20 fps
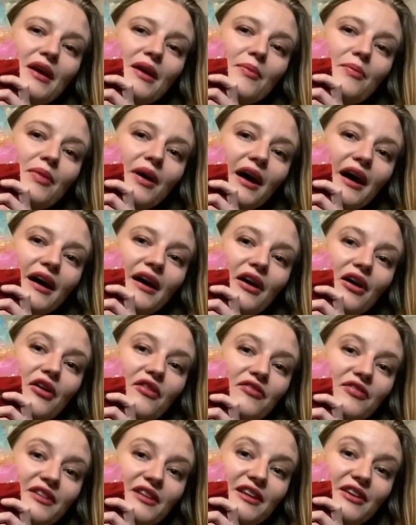But
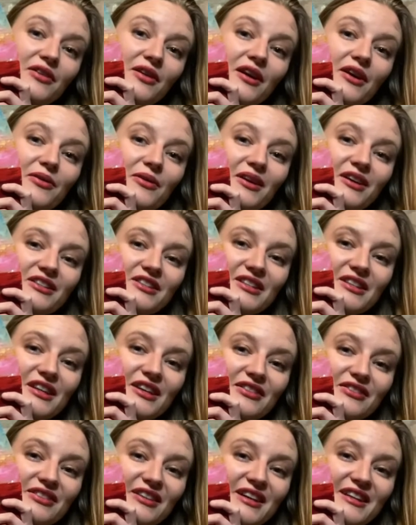hopefully you aren't watching
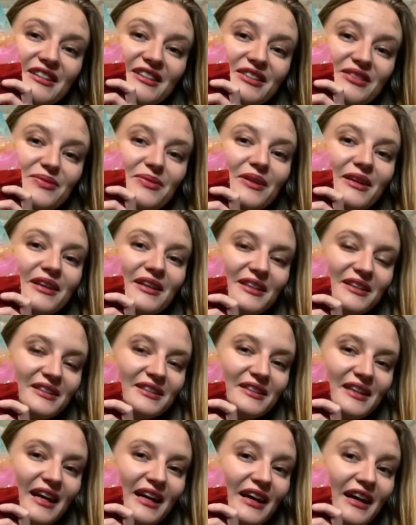it, friends,
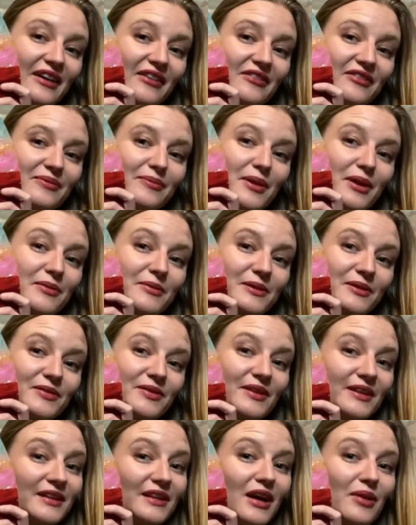because I have
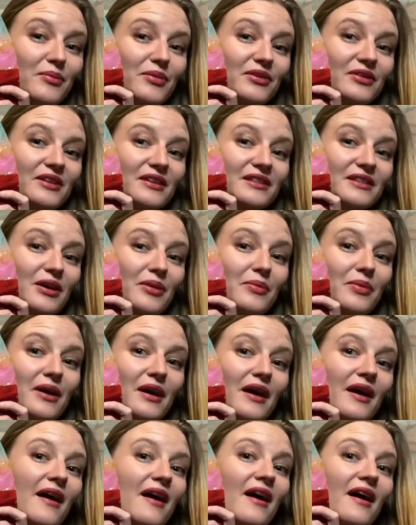purposefully not put this up
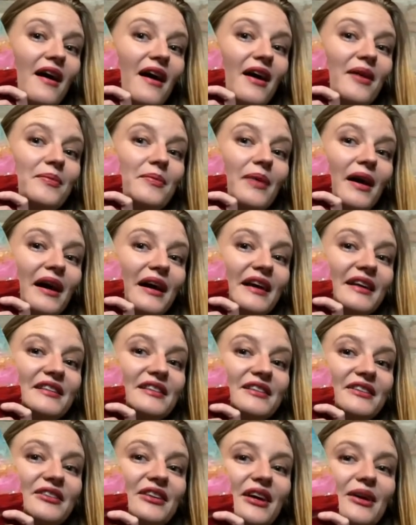on my
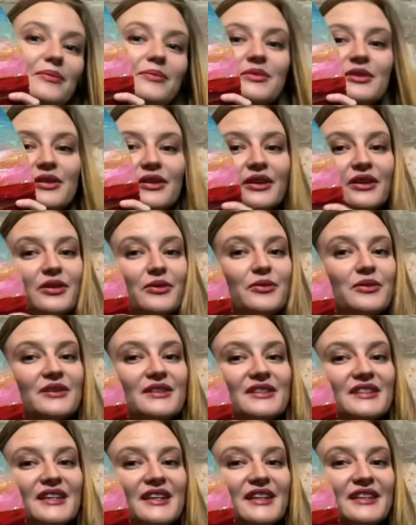Instagram so that you
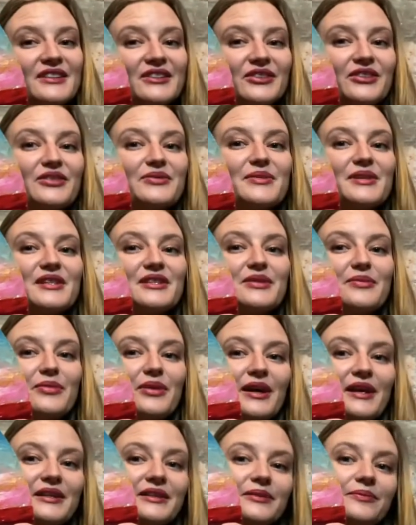wouldn't see it, so it'll be a
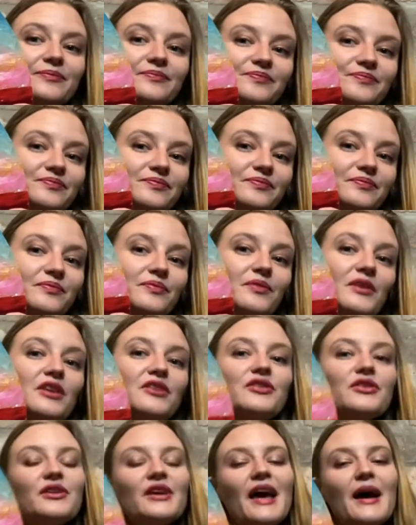surprise.
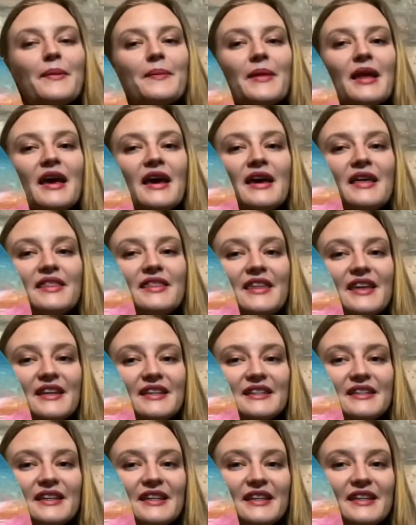So yeah,
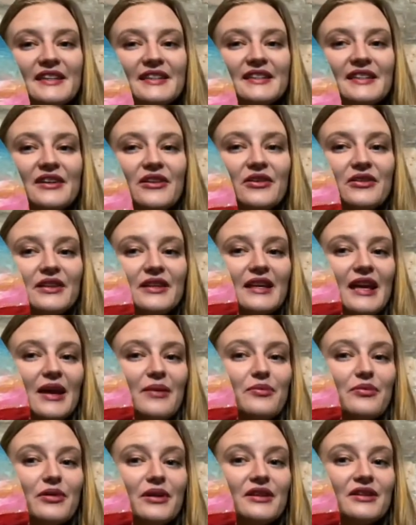this is the Golden
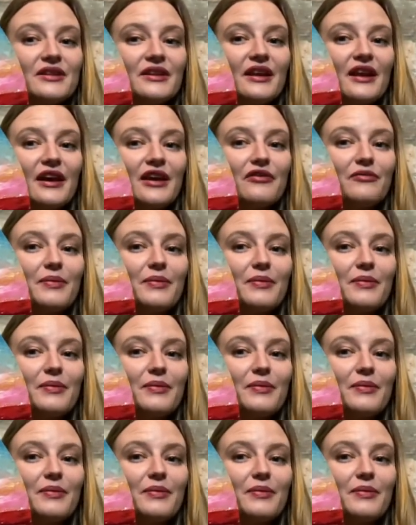Gate Bridge that I have